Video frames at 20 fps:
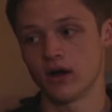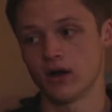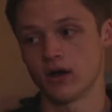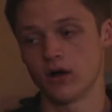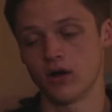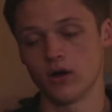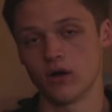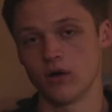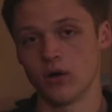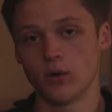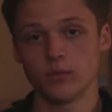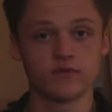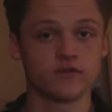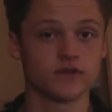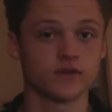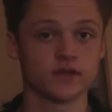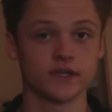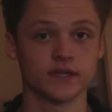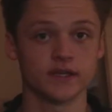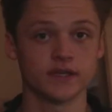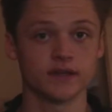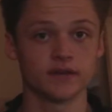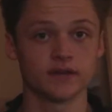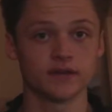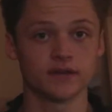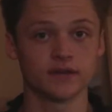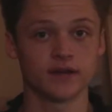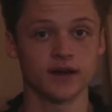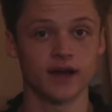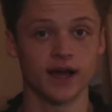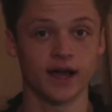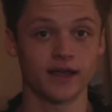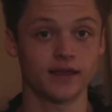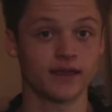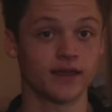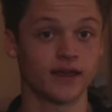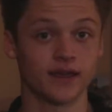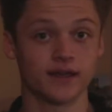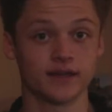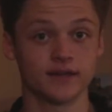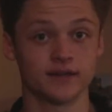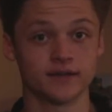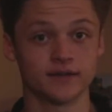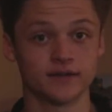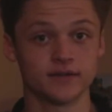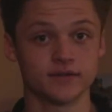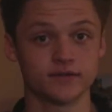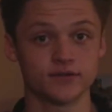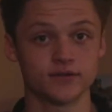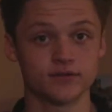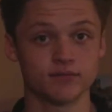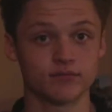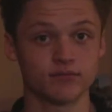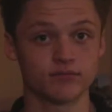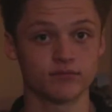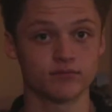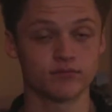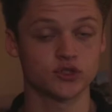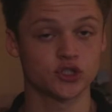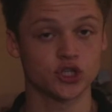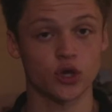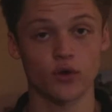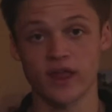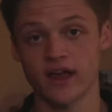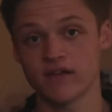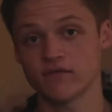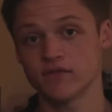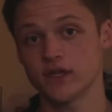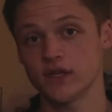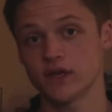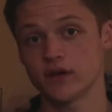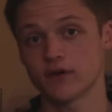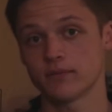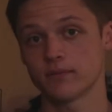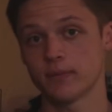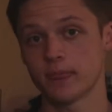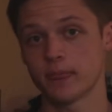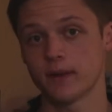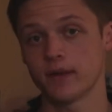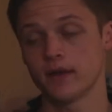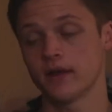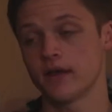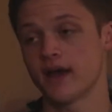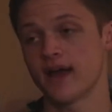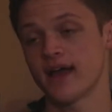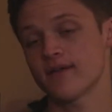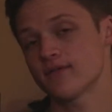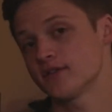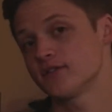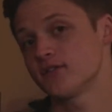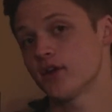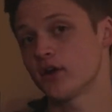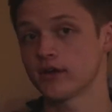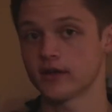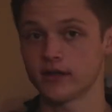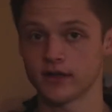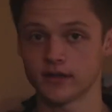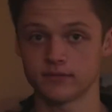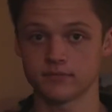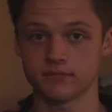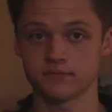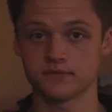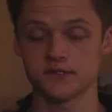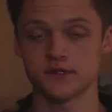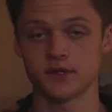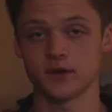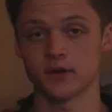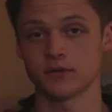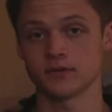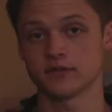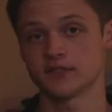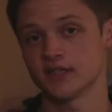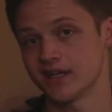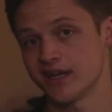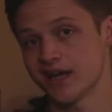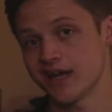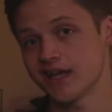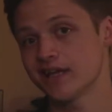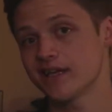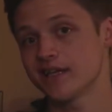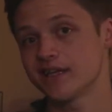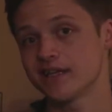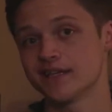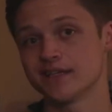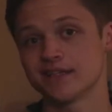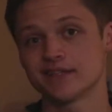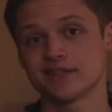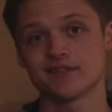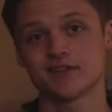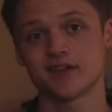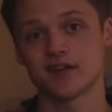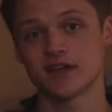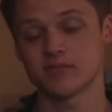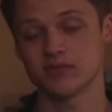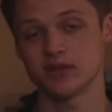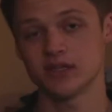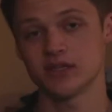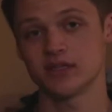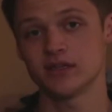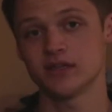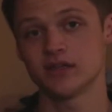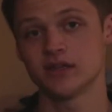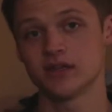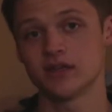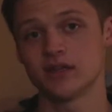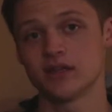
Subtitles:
hopefully I can show that video. I haven't started it, so tonight is gonna be